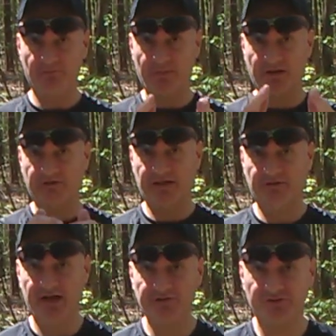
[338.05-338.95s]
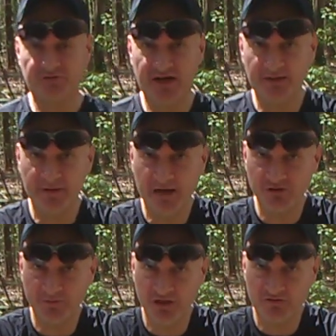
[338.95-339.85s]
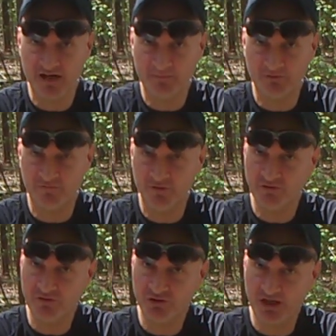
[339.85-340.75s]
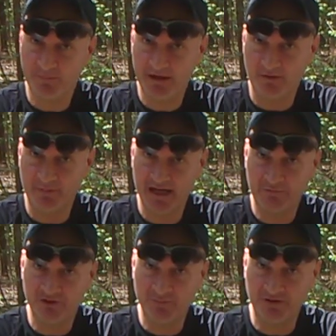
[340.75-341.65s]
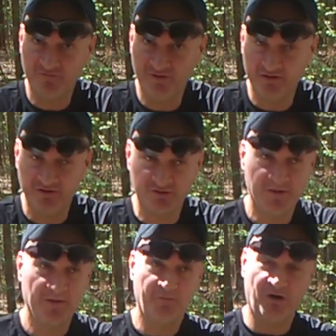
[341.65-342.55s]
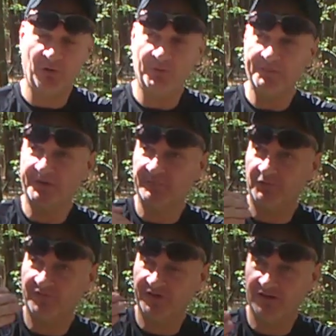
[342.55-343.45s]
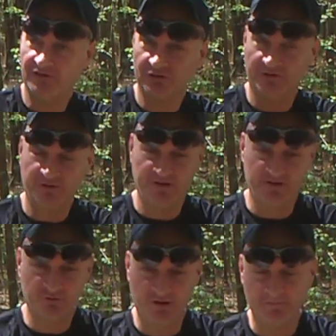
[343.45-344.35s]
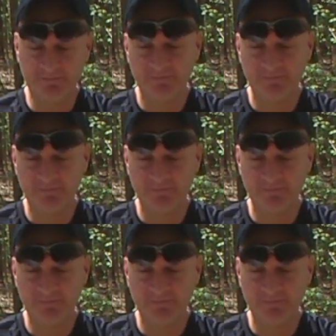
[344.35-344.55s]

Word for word: Remember to click like, subscribe to Backwoods Billy Crappy Reviews, and check me out on Backwoods Billy Fitness, where I will be putting up more videos shortly on that as well.